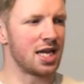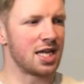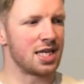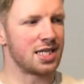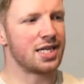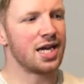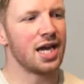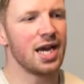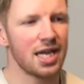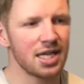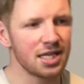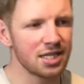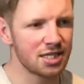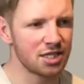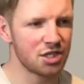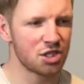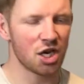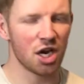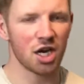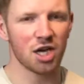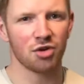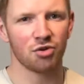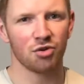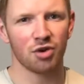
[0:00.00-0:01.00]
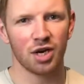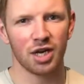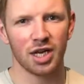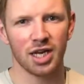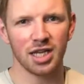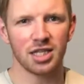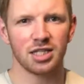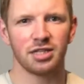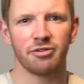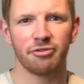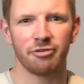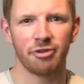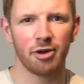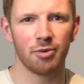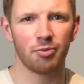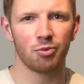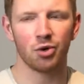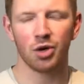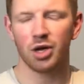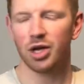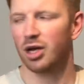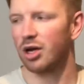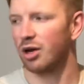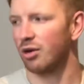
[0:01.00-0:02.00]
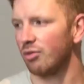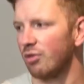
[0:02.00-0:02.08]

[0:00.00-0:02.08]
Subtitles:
intense January, get to February and go,